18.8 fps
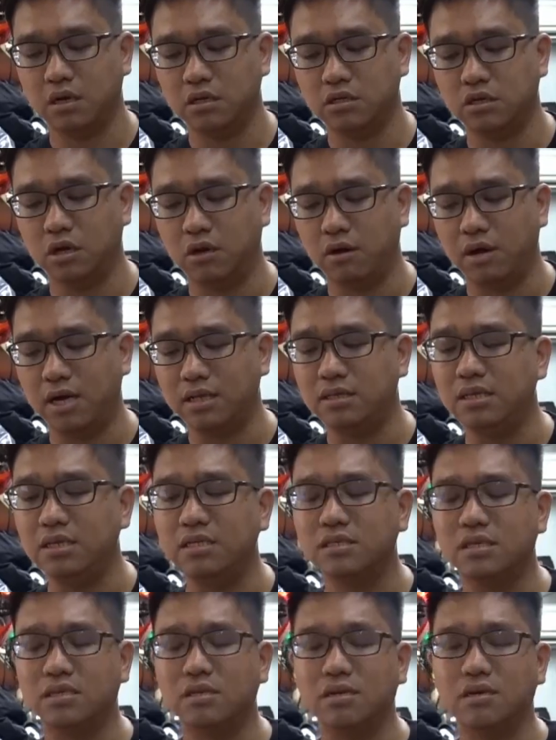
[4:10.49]
So
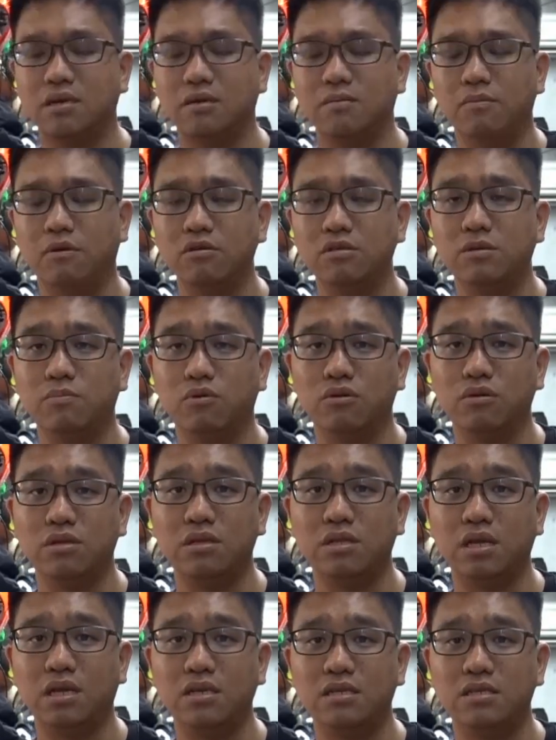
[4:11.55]
these are the most
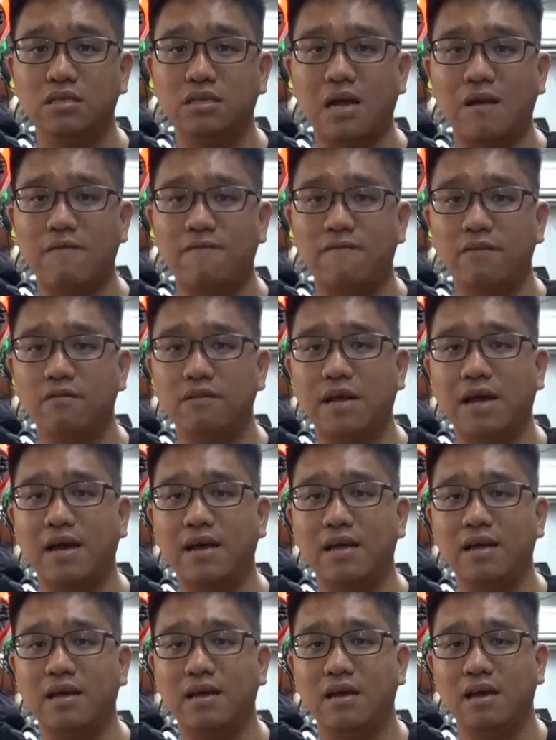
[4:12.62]
important things that I feel
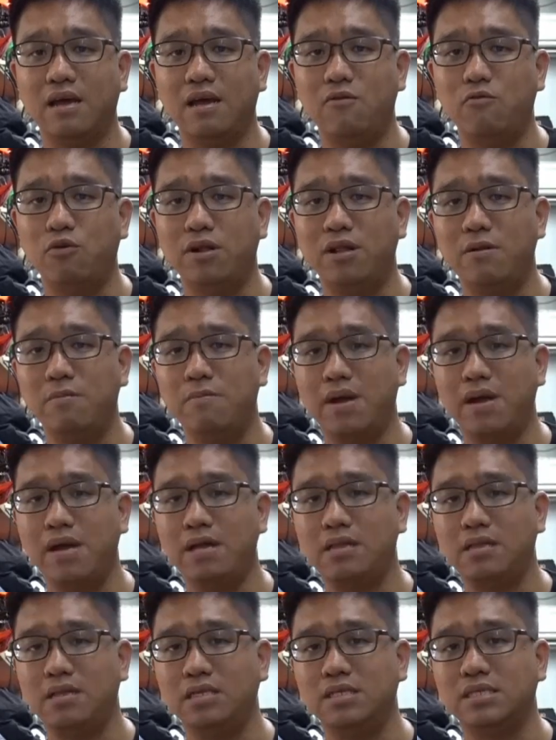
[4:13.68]
that it really
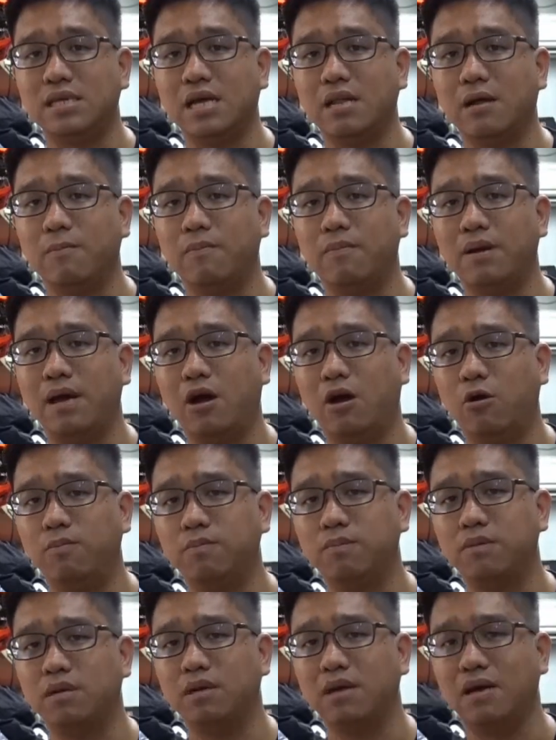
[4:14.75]
made this setup
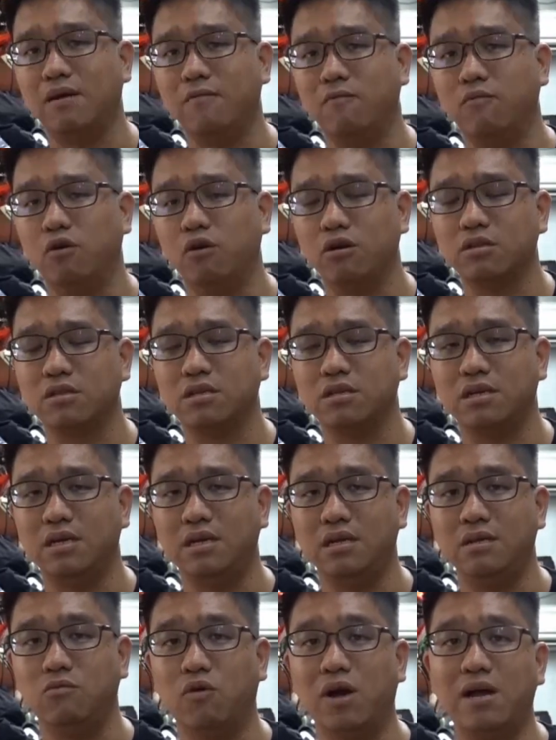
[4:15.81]
helped and worked
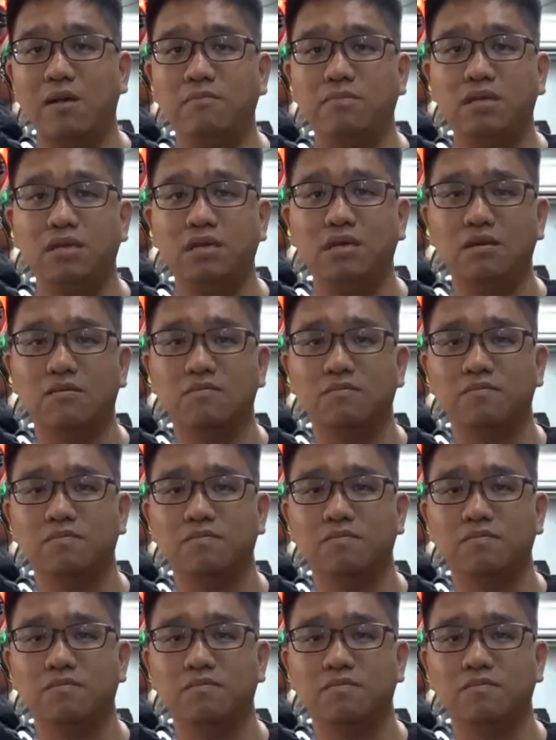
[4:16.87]
in YMT.